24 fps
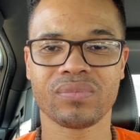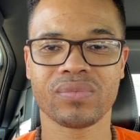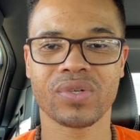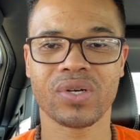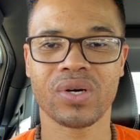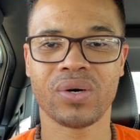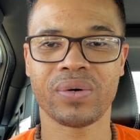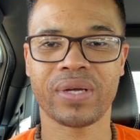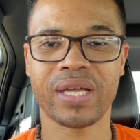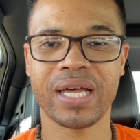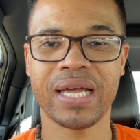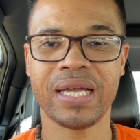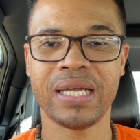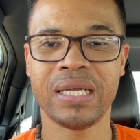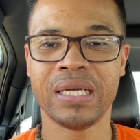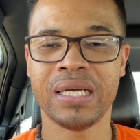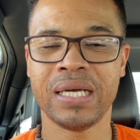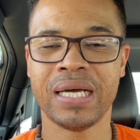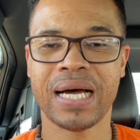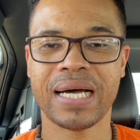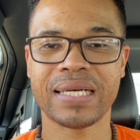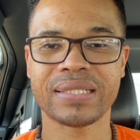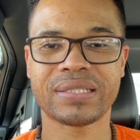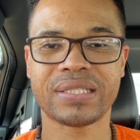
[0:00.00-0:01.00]
Okay?
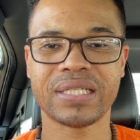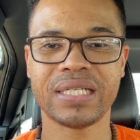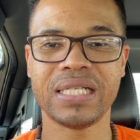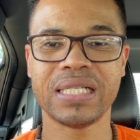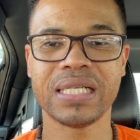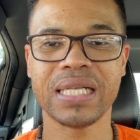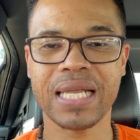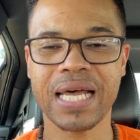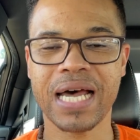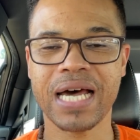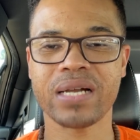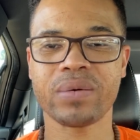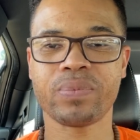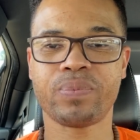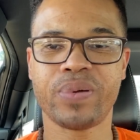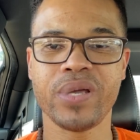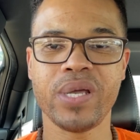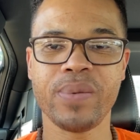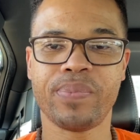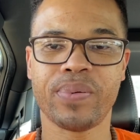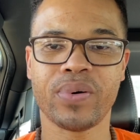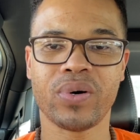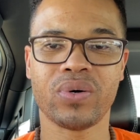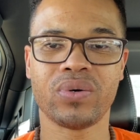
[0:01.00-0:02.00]
I seen a lot of
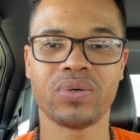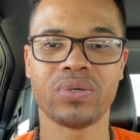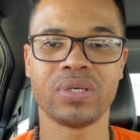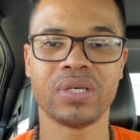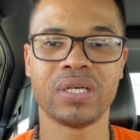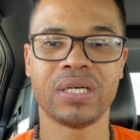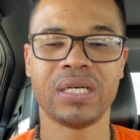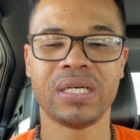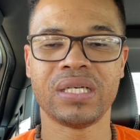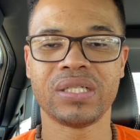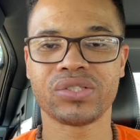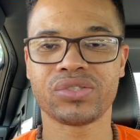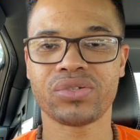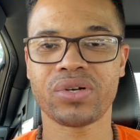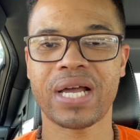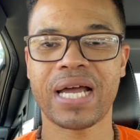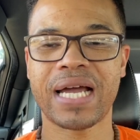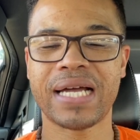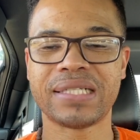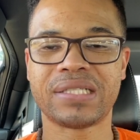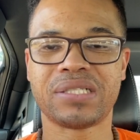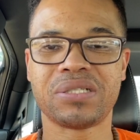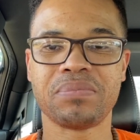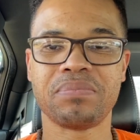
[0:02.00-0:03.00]
people
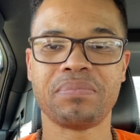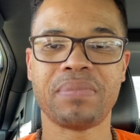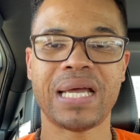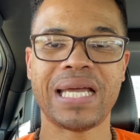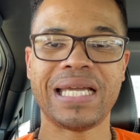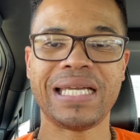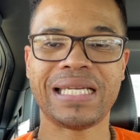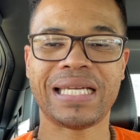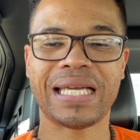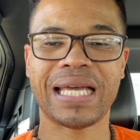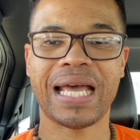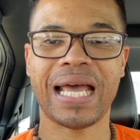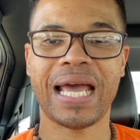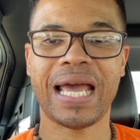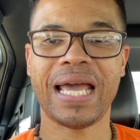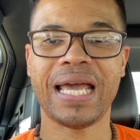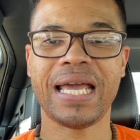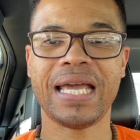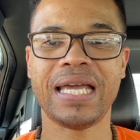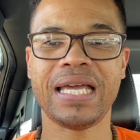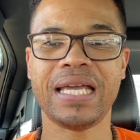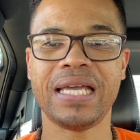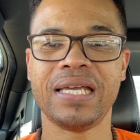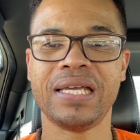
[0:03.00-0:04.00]
trying to make
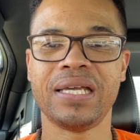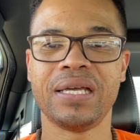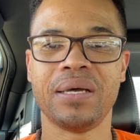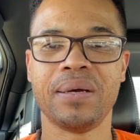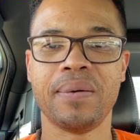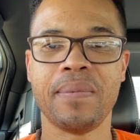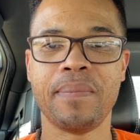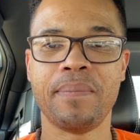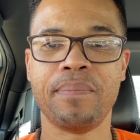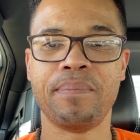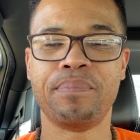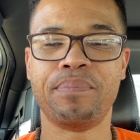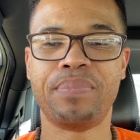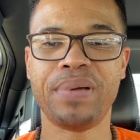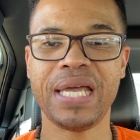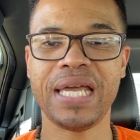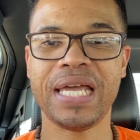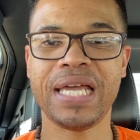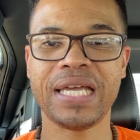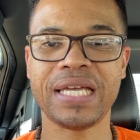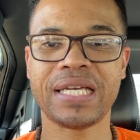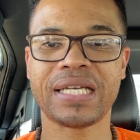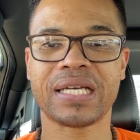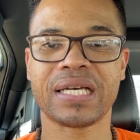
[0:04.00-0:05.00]
a
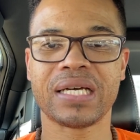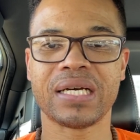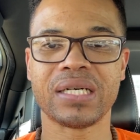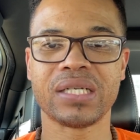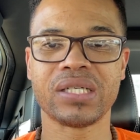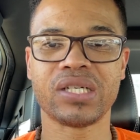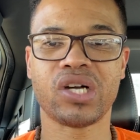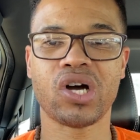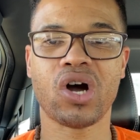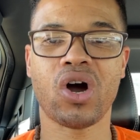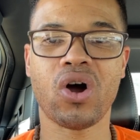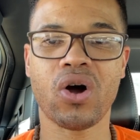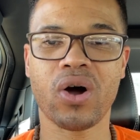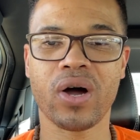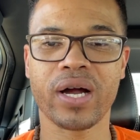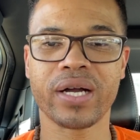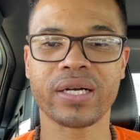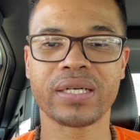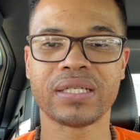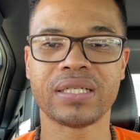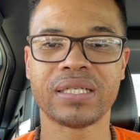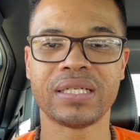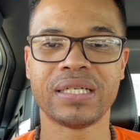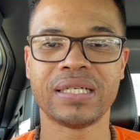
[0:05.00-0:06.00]
big guard
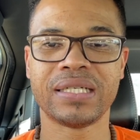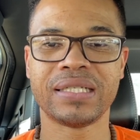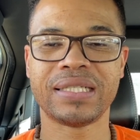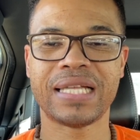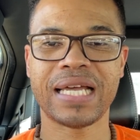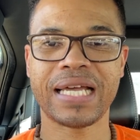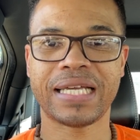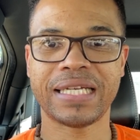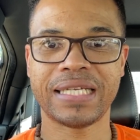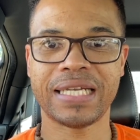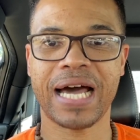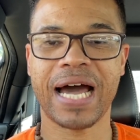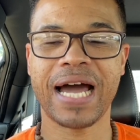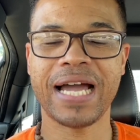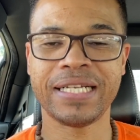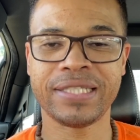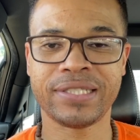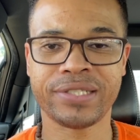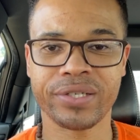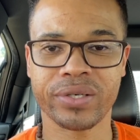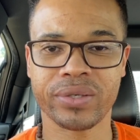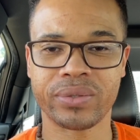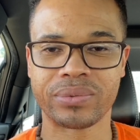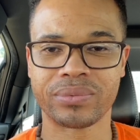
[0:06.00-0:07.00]
that can
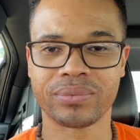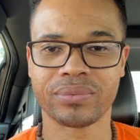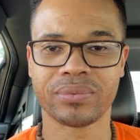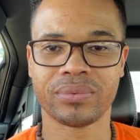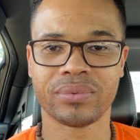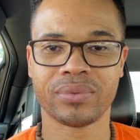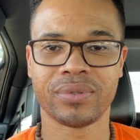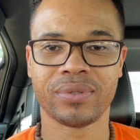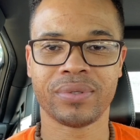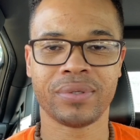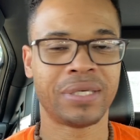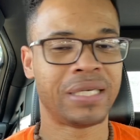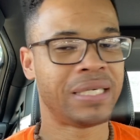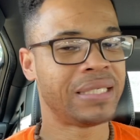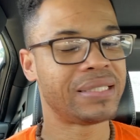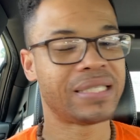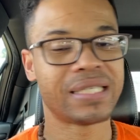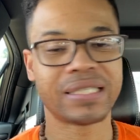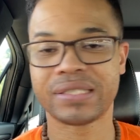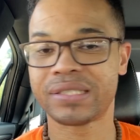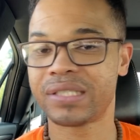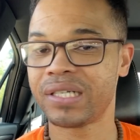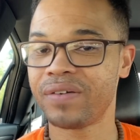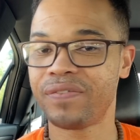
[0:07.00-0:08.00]
ISO.
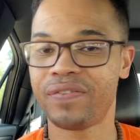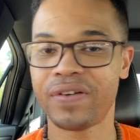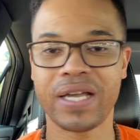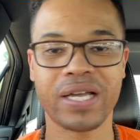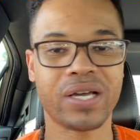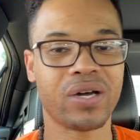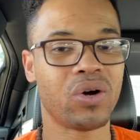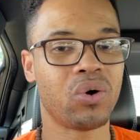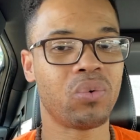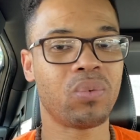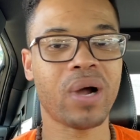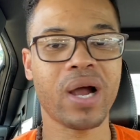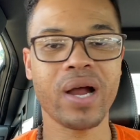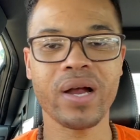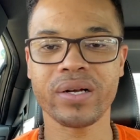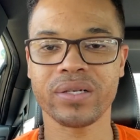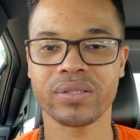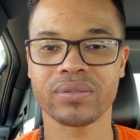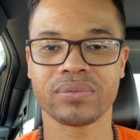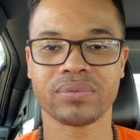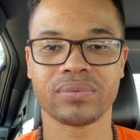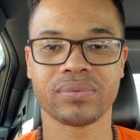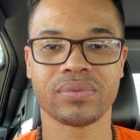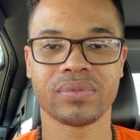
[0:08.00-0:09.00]
That stuff ain't gonna work.
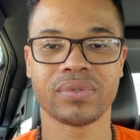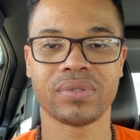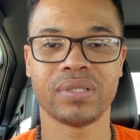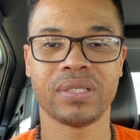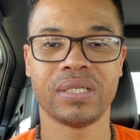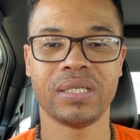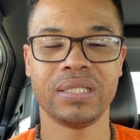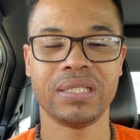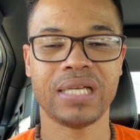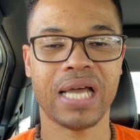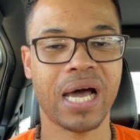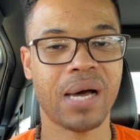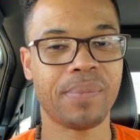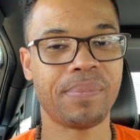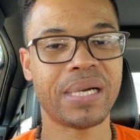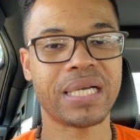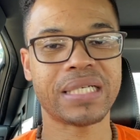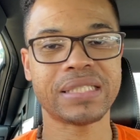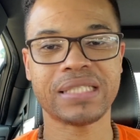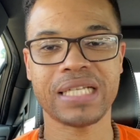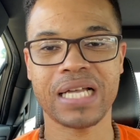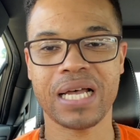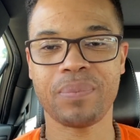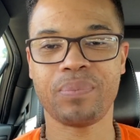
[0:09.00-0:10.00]
Y'all
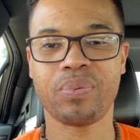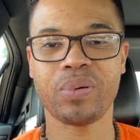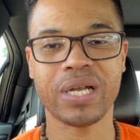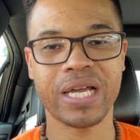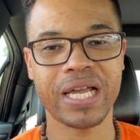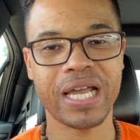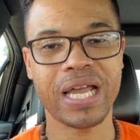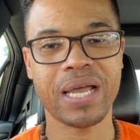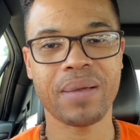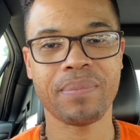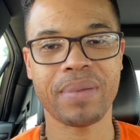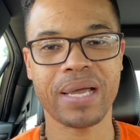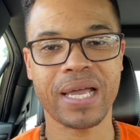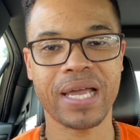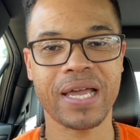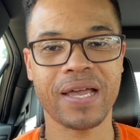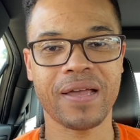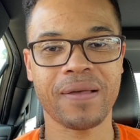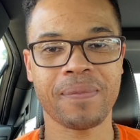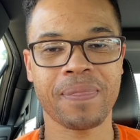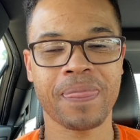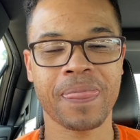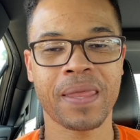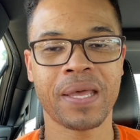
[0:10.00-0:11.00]
better stop playing,
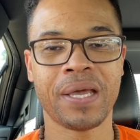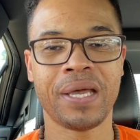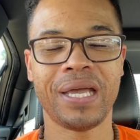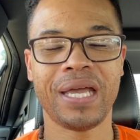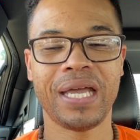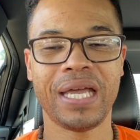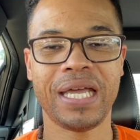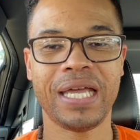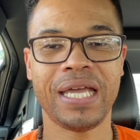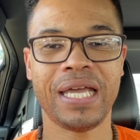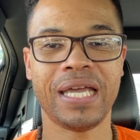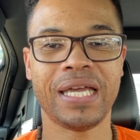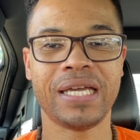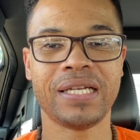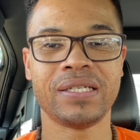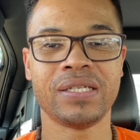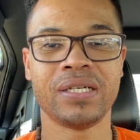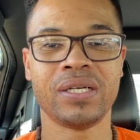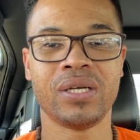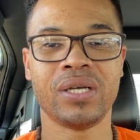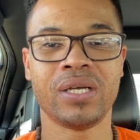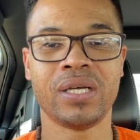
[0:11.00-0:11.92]
man, and